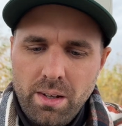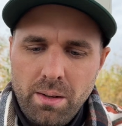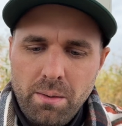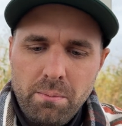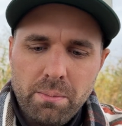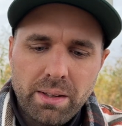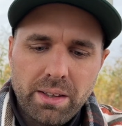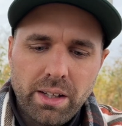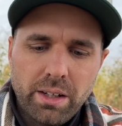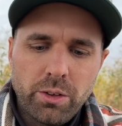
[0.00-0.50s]

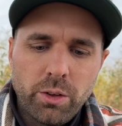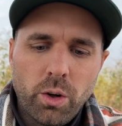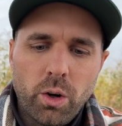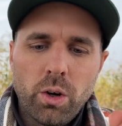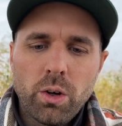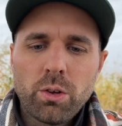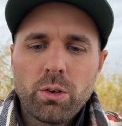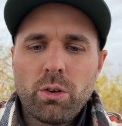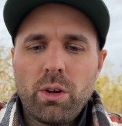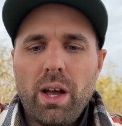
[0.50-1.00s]
But then you
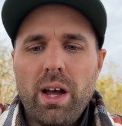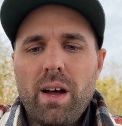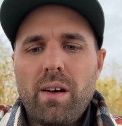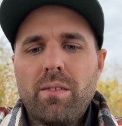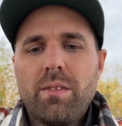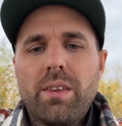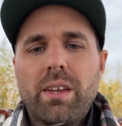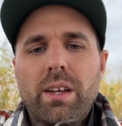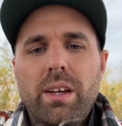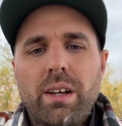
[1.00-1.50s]
also have
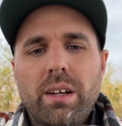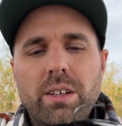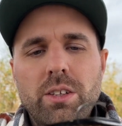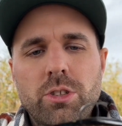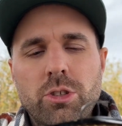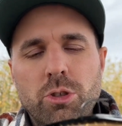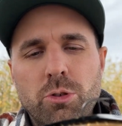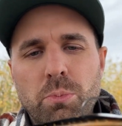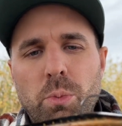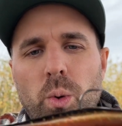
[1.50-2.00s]
the
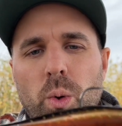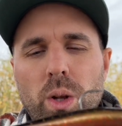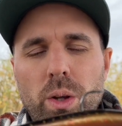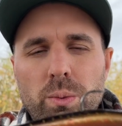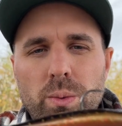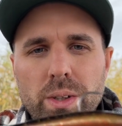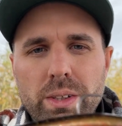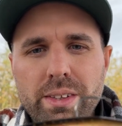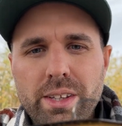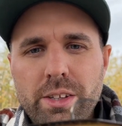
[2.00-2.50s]
smaller
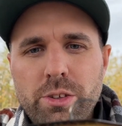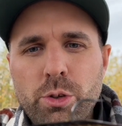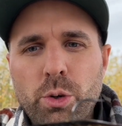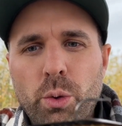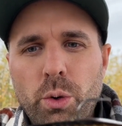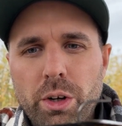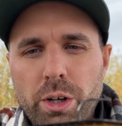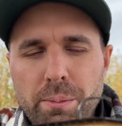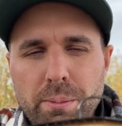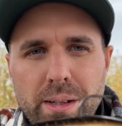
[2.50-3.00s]
one, the
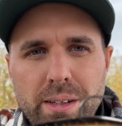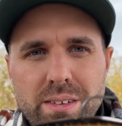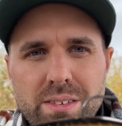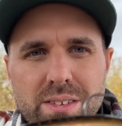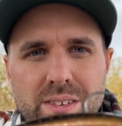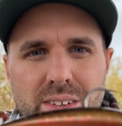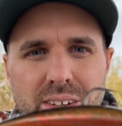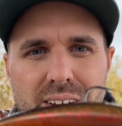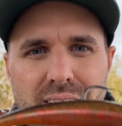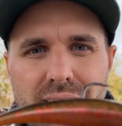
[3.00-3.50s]

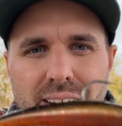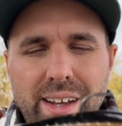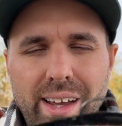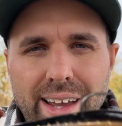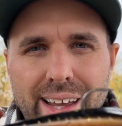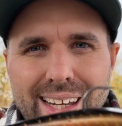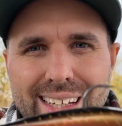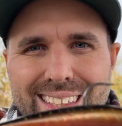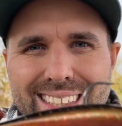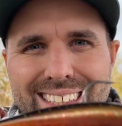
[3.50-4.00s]
tournament
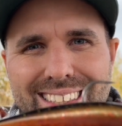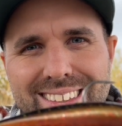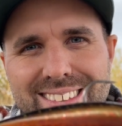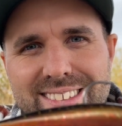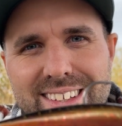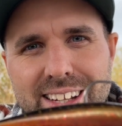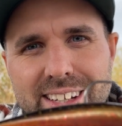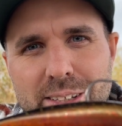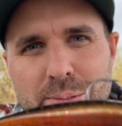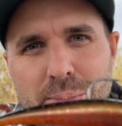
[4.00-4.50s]
18
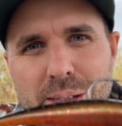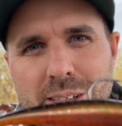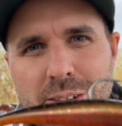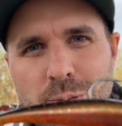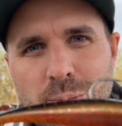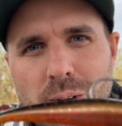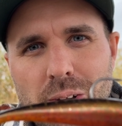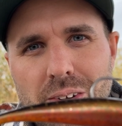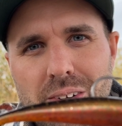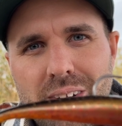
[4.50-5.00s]
centimeter
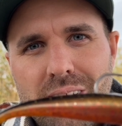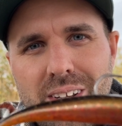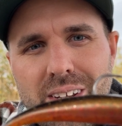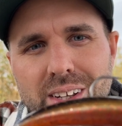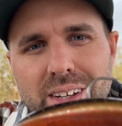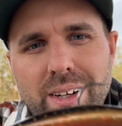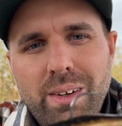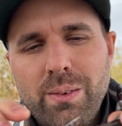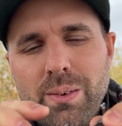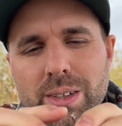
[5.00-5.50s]
one,
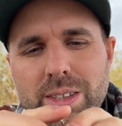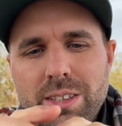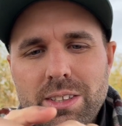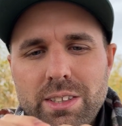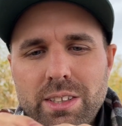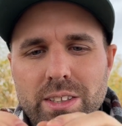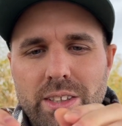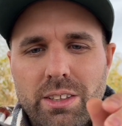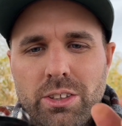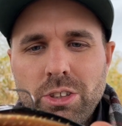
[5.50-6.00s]
which is
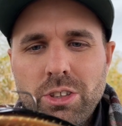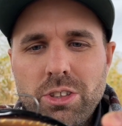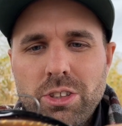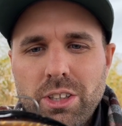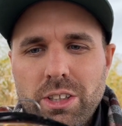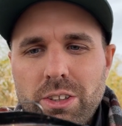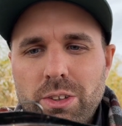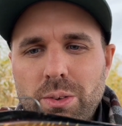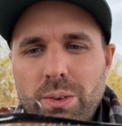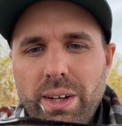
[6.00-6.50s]
just a
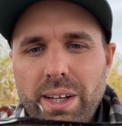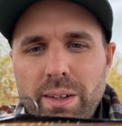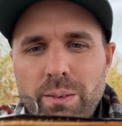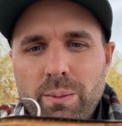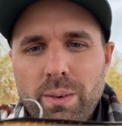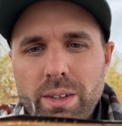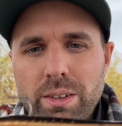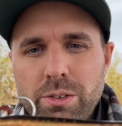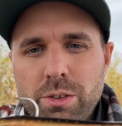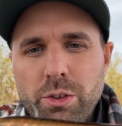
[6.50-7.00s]
great
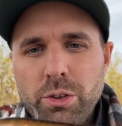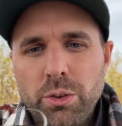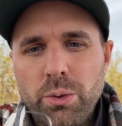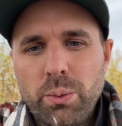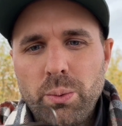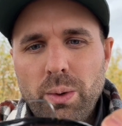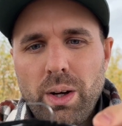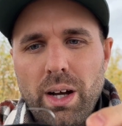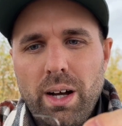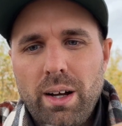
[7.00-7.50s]
one
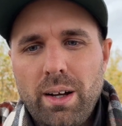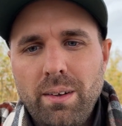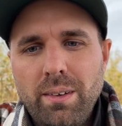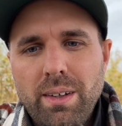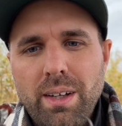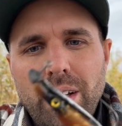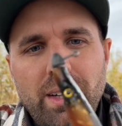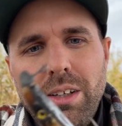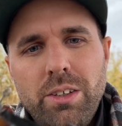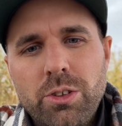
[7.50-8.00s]
to
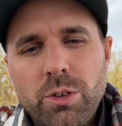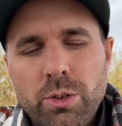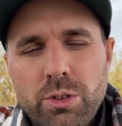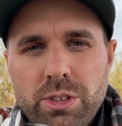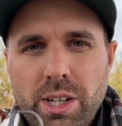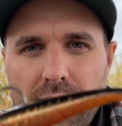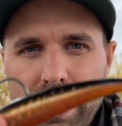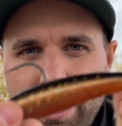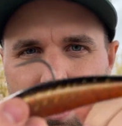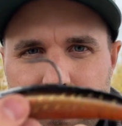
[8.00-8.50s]
use
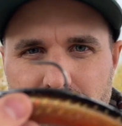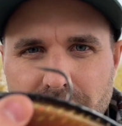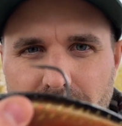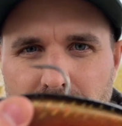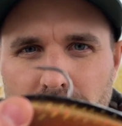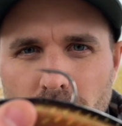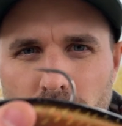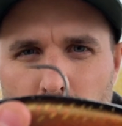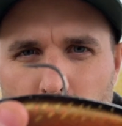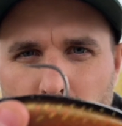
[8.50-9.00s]
like a
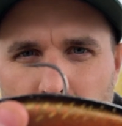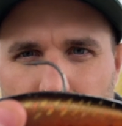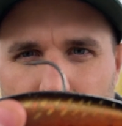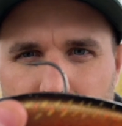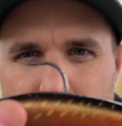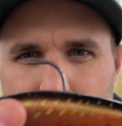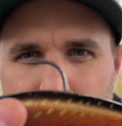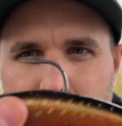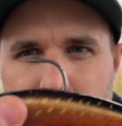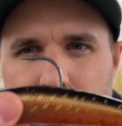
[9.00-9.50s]
single hook
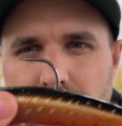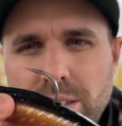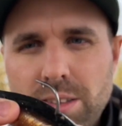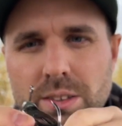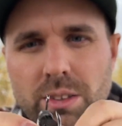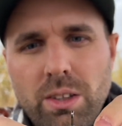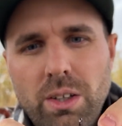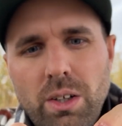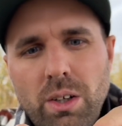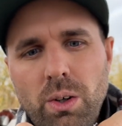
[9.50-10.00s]
like this,
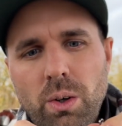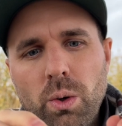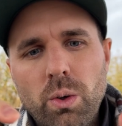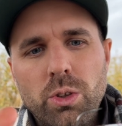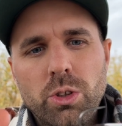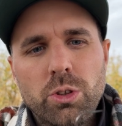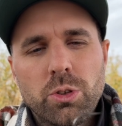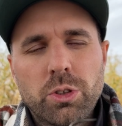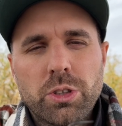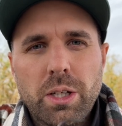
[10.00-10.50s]
or
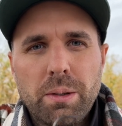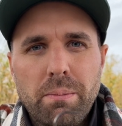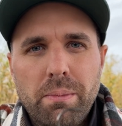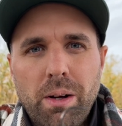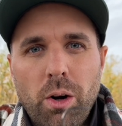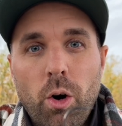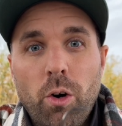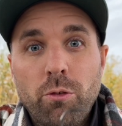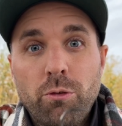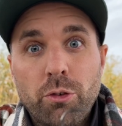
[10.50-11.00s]
use them
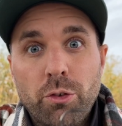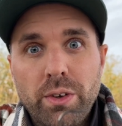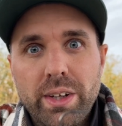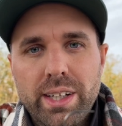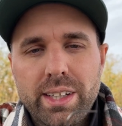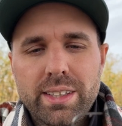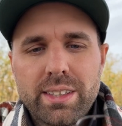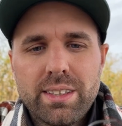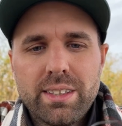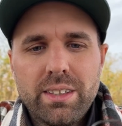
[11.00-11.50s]

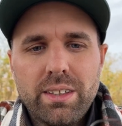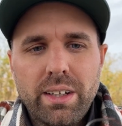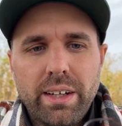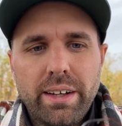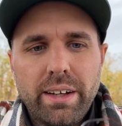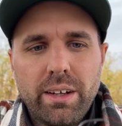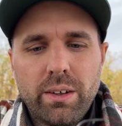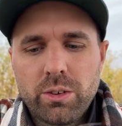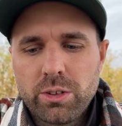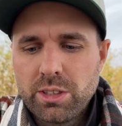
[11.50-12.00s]
off-rigged
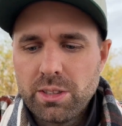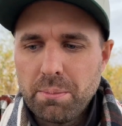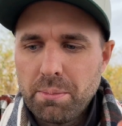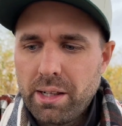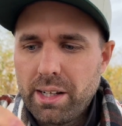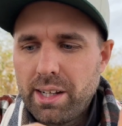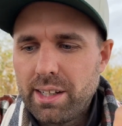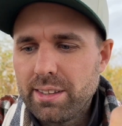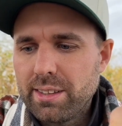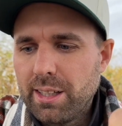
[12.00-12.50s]
or something
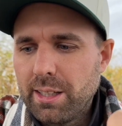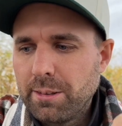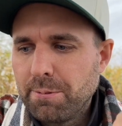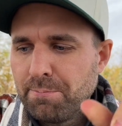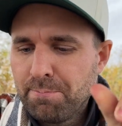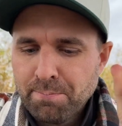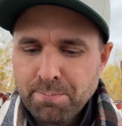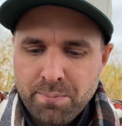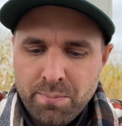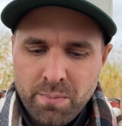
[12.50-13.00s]
like that.
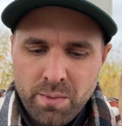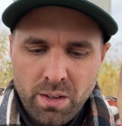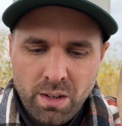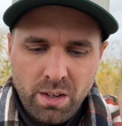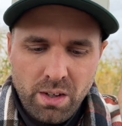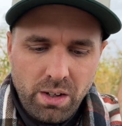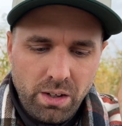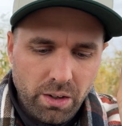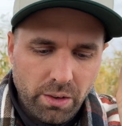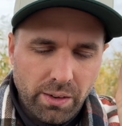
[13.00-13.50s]

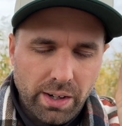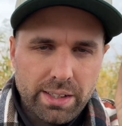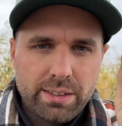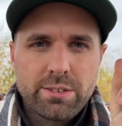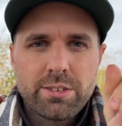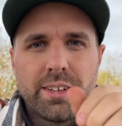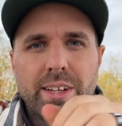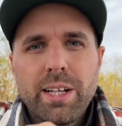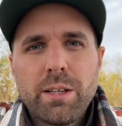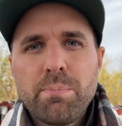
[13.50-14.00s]
Alright,
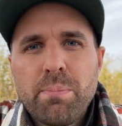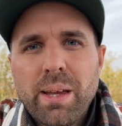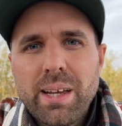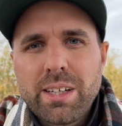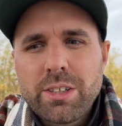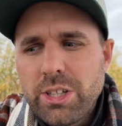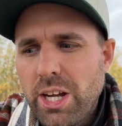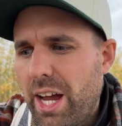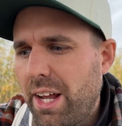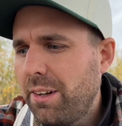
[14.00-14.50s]
so that Pig
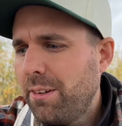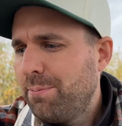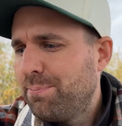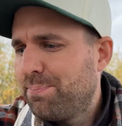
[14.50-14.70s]
Shad.